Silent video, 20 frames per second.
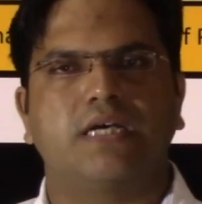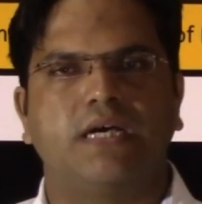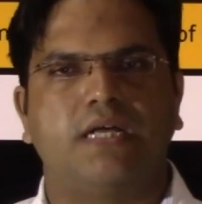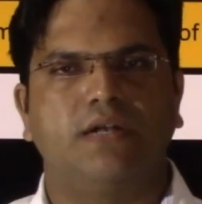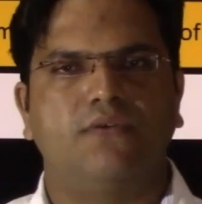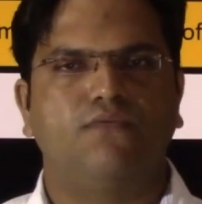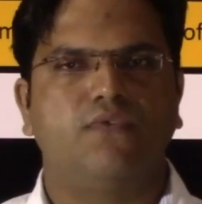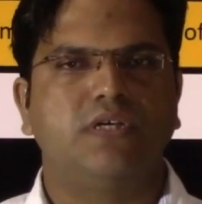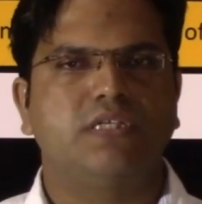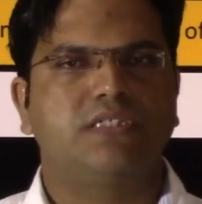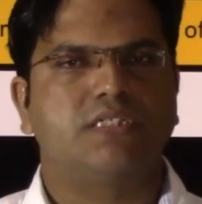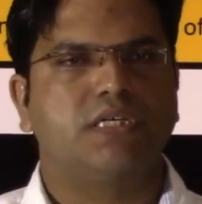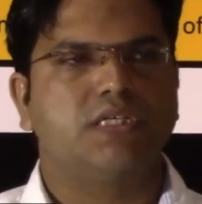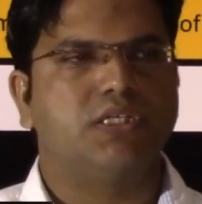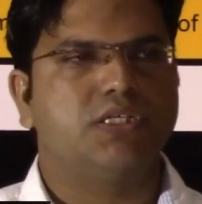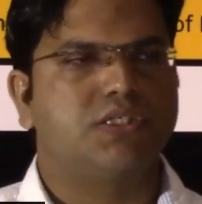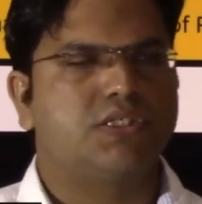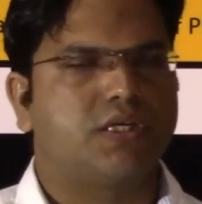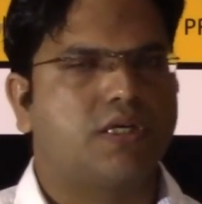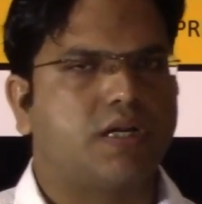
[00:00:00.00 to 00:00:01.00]
And one
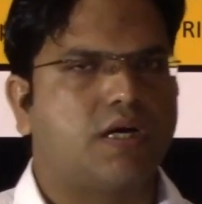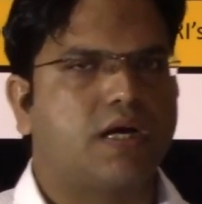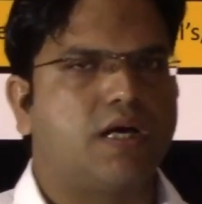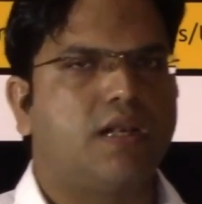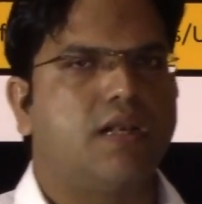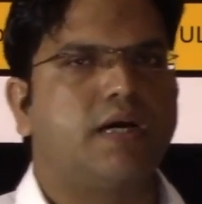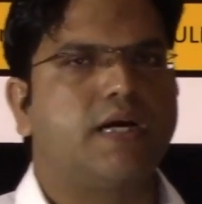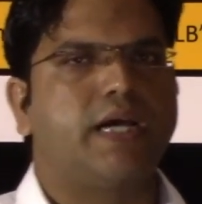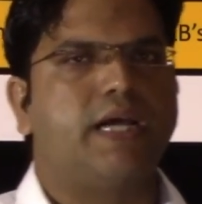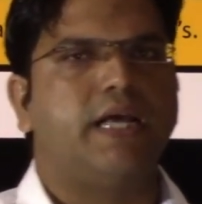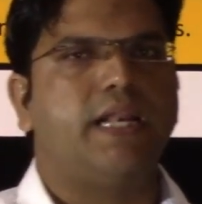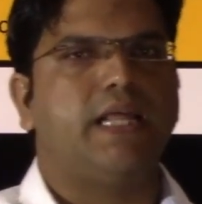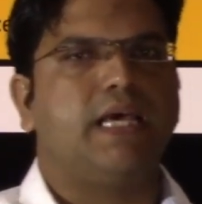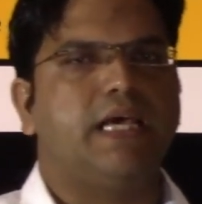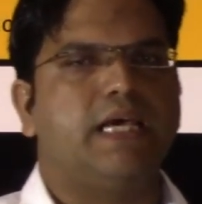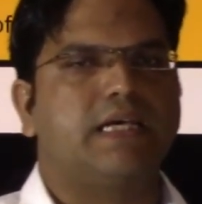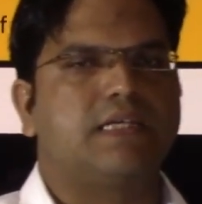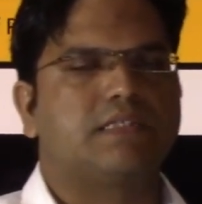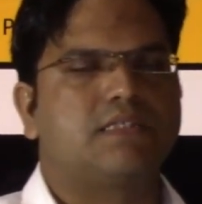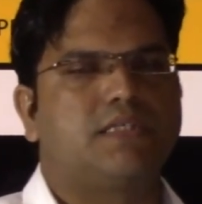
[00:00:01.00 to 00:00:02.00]
suggestion I'll again
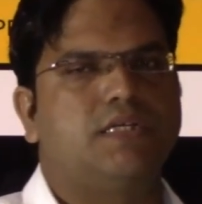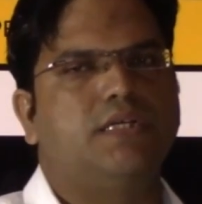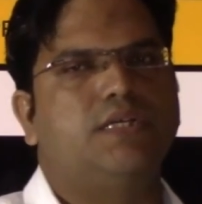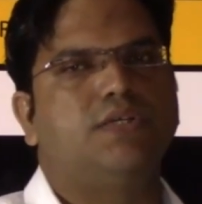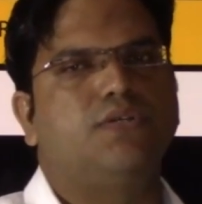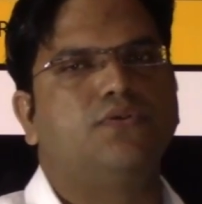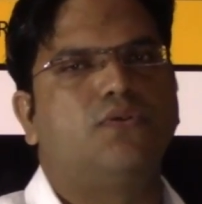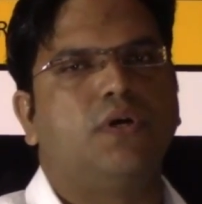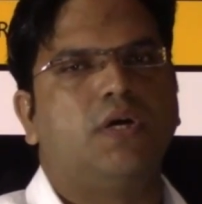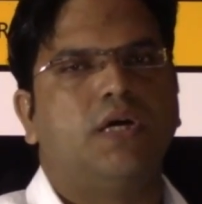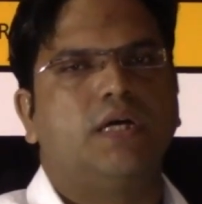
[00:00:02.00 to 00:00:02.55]
extend you